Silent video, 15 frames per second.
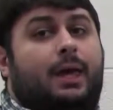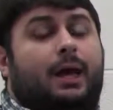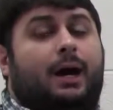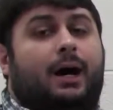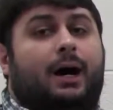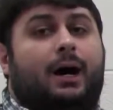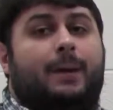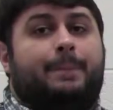
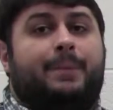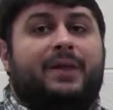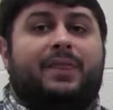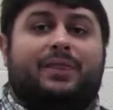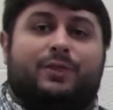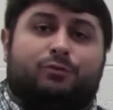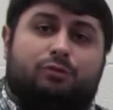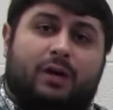
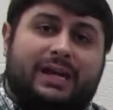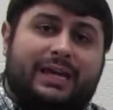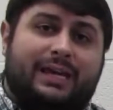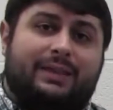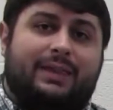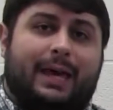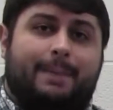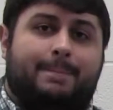But right
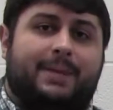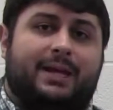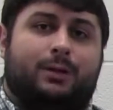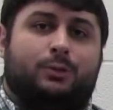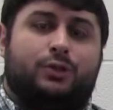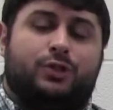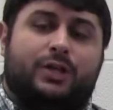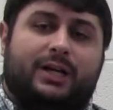in that
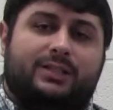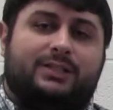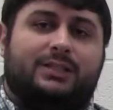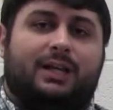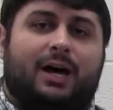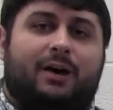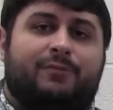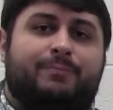middle, just
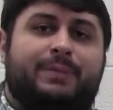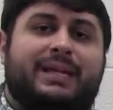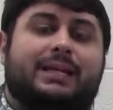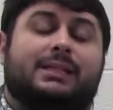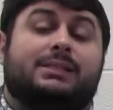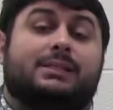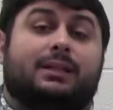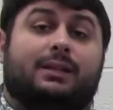enough,
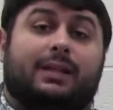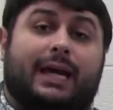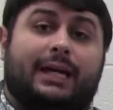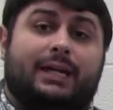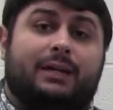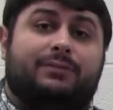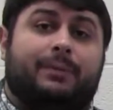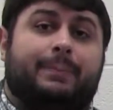being
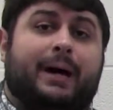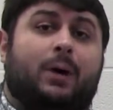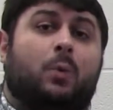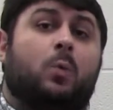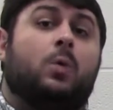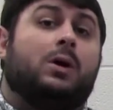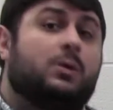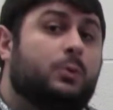selective about
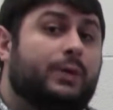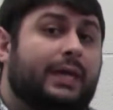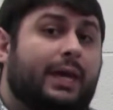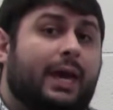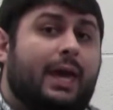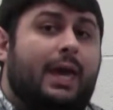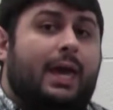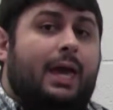what
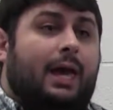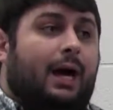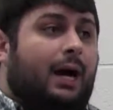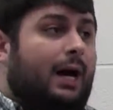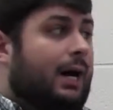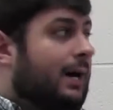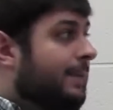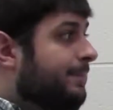we
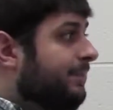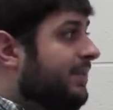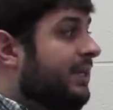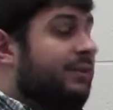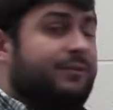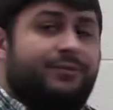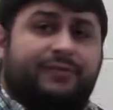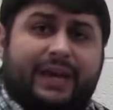
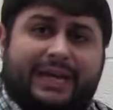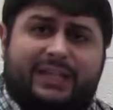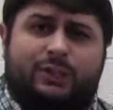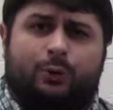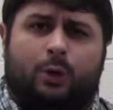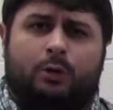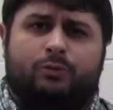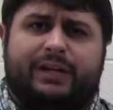convey
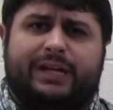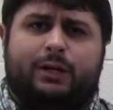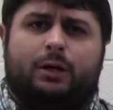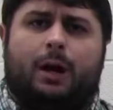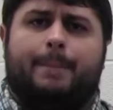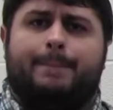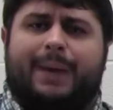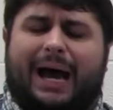to our reader
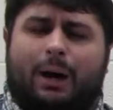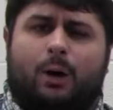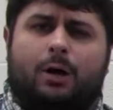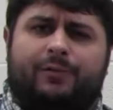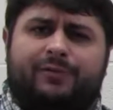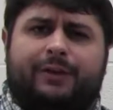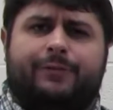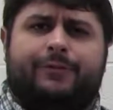about
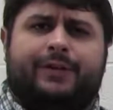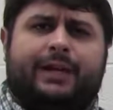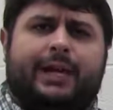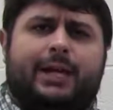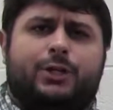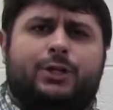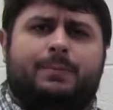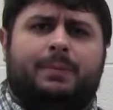our favorite
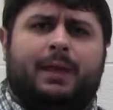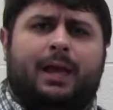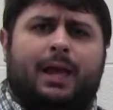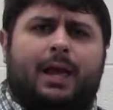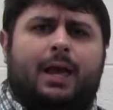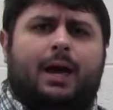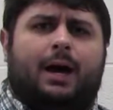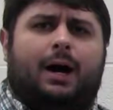vacation,
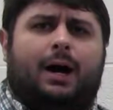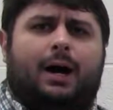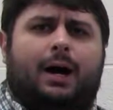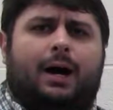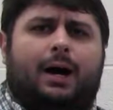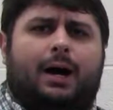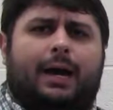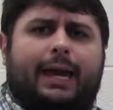
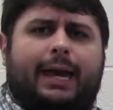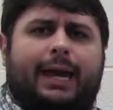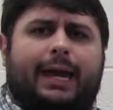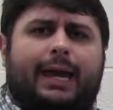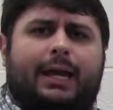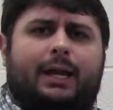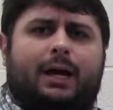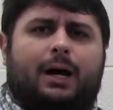
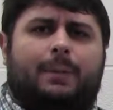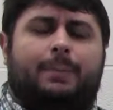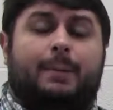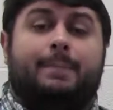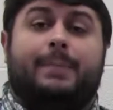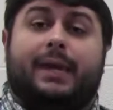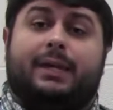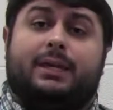
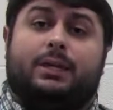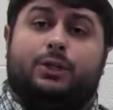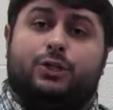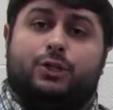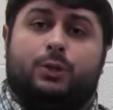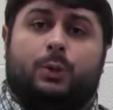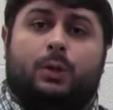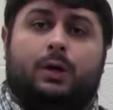but making
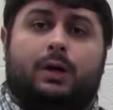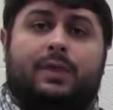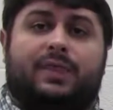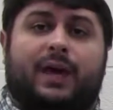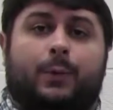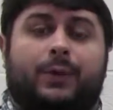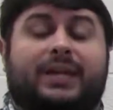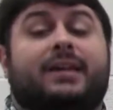sure
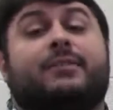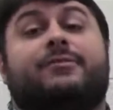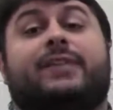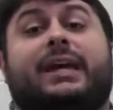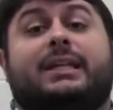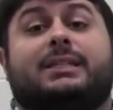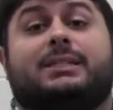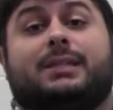that we
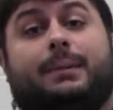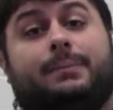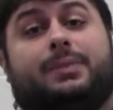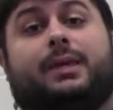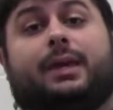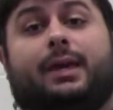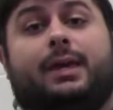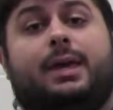convey
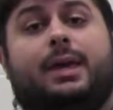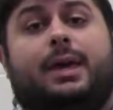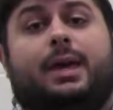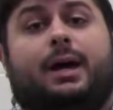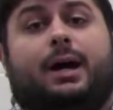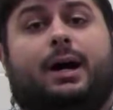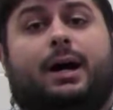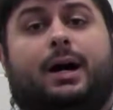something.
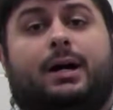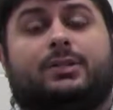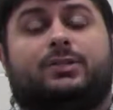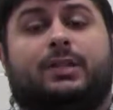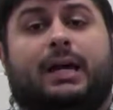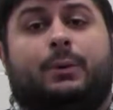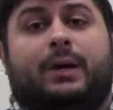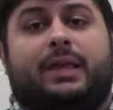
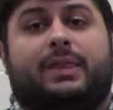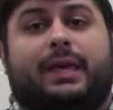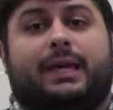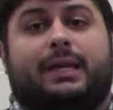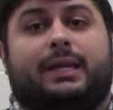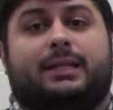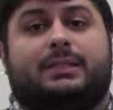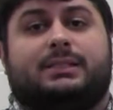So that way they
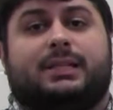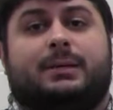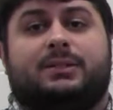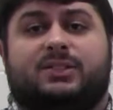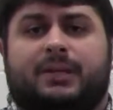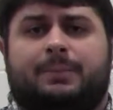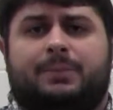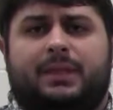can
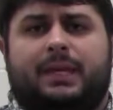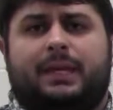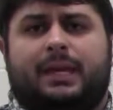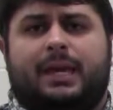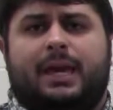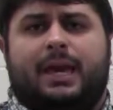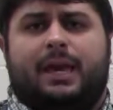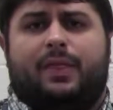
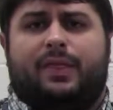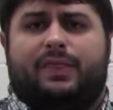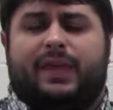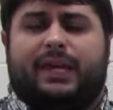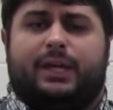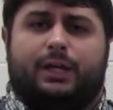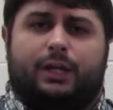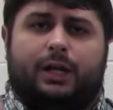something that
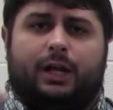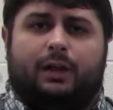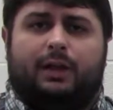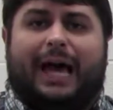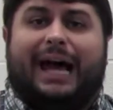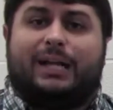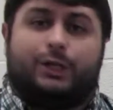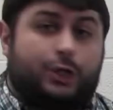they can
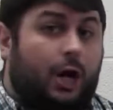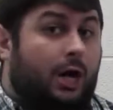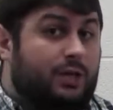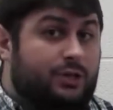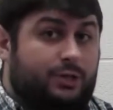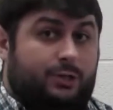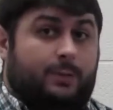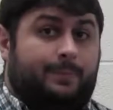latch
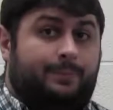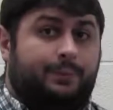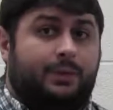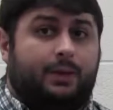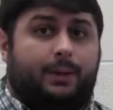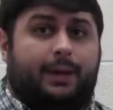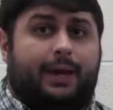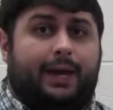onto.
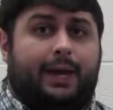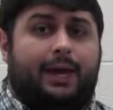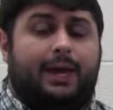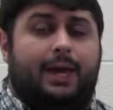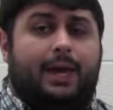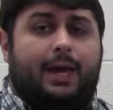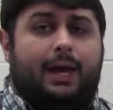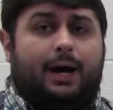Okay,
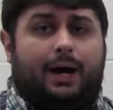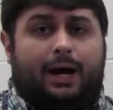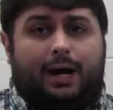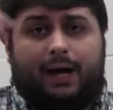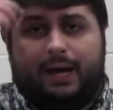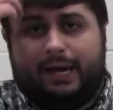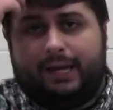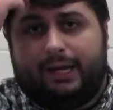
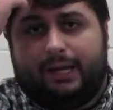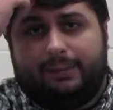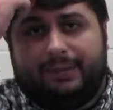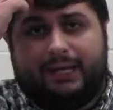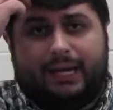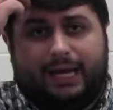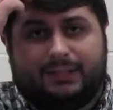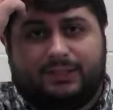and I
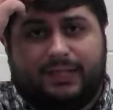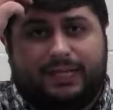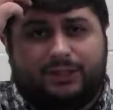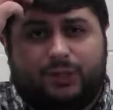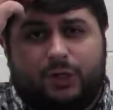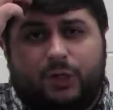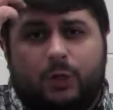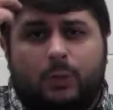mean,
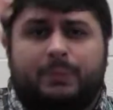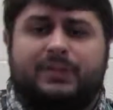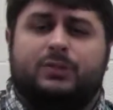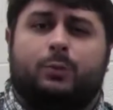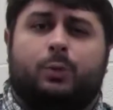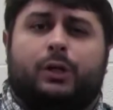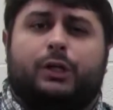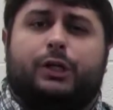as
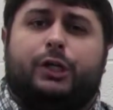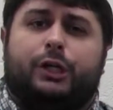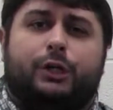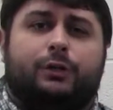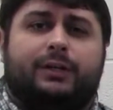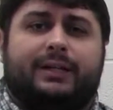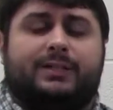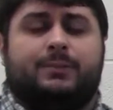humans, we're
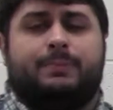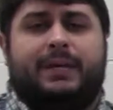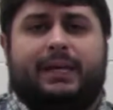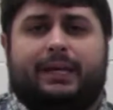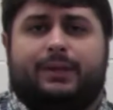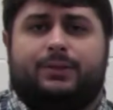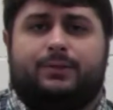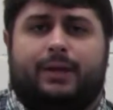curious
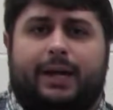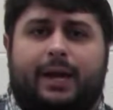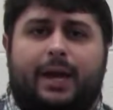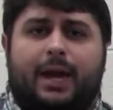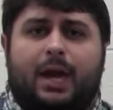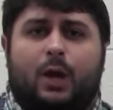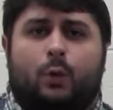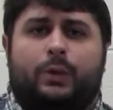beings, right?
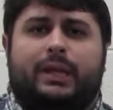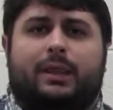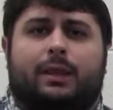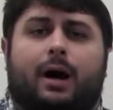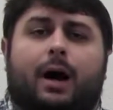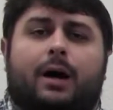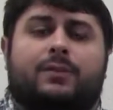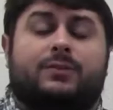We
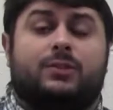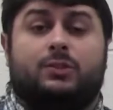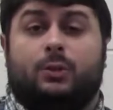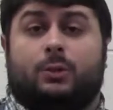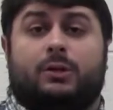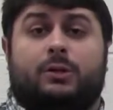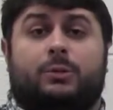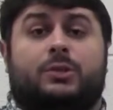love
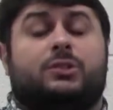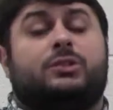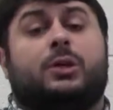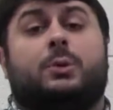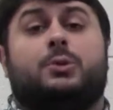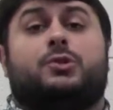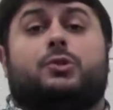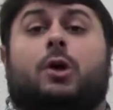story. We're
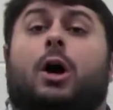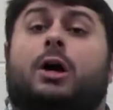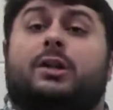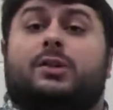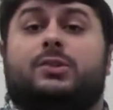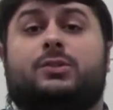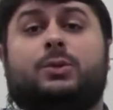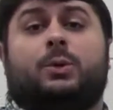so drawn
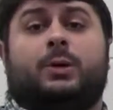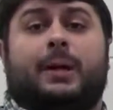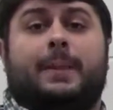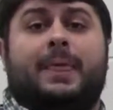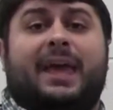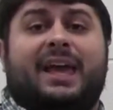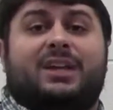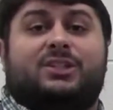to story.
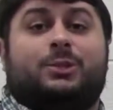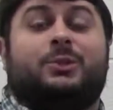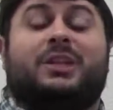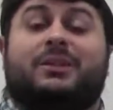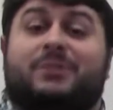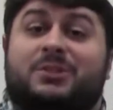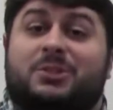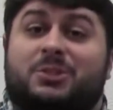So
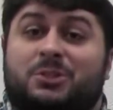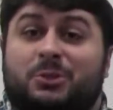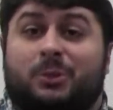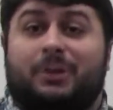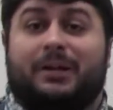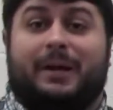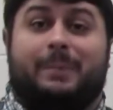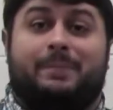give us a
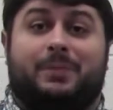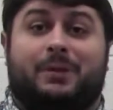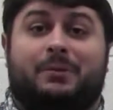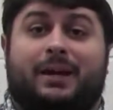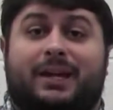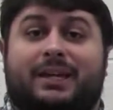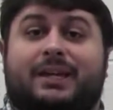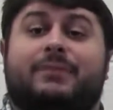story,
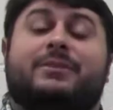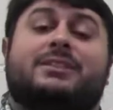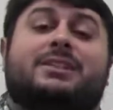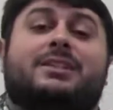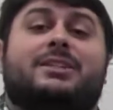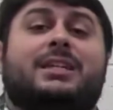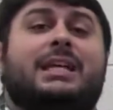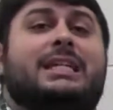right? Give us
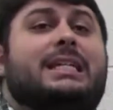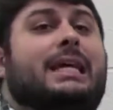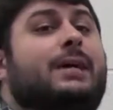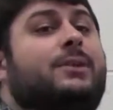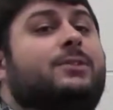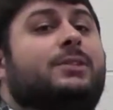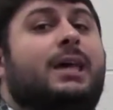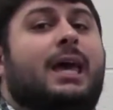the
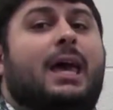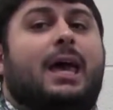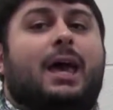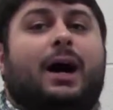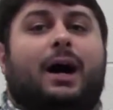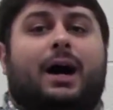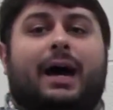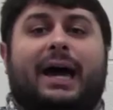details.
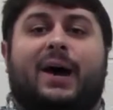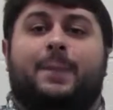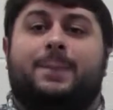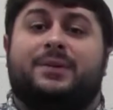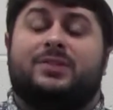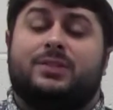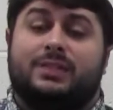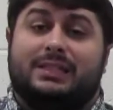Help
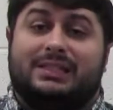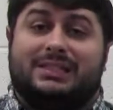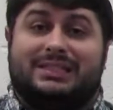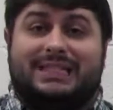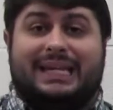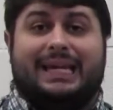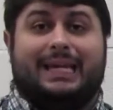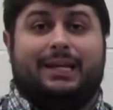us
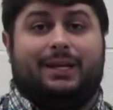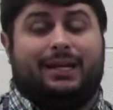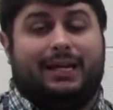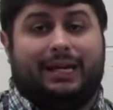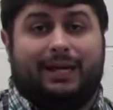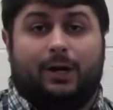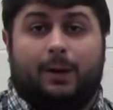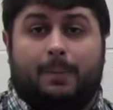see it
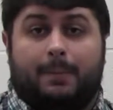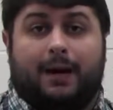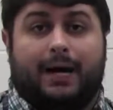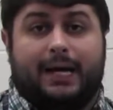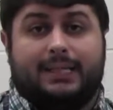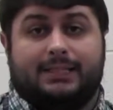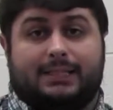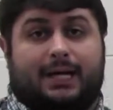in our
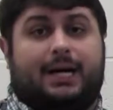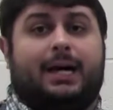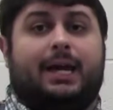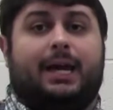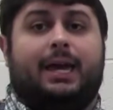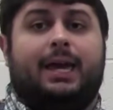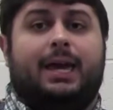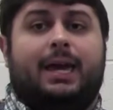mind's
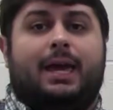eye.